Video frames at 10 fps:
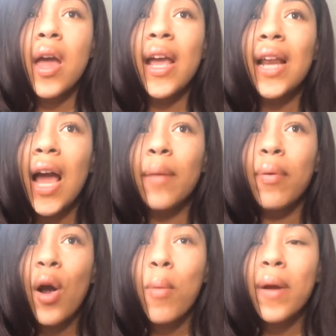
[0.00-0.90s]
He like,
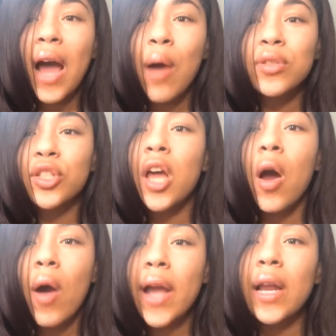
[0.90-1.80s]
bro, but I was
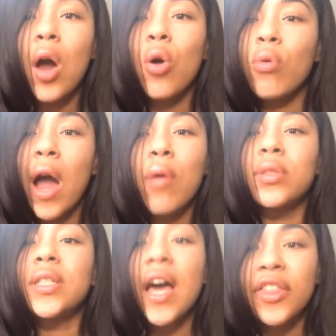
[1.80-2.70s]
no, ain't no, how
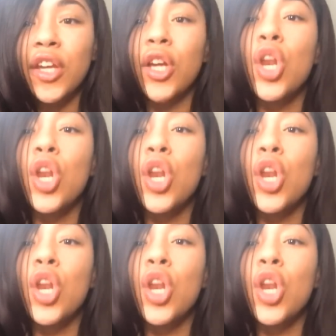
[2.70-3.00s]
was nothing